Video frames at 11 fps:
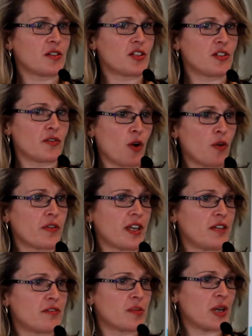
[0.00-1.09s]
devolve that
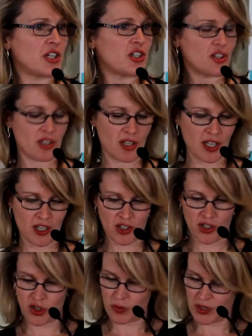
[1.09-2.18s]
information to their
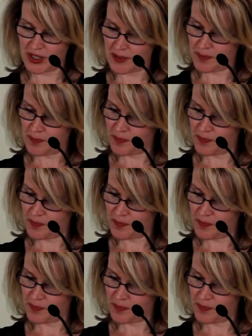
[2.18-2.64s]
consumers.